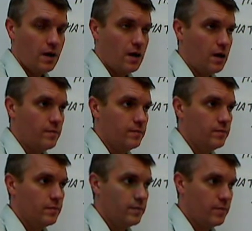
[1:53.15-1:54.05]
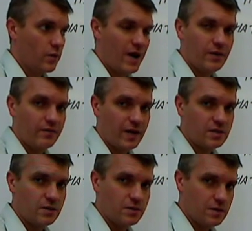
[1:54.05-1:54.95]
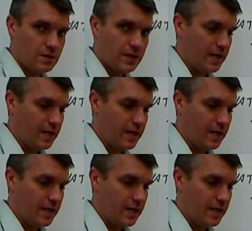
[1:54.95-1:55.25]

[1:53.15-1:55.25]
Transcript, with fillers: Um, around the vessels,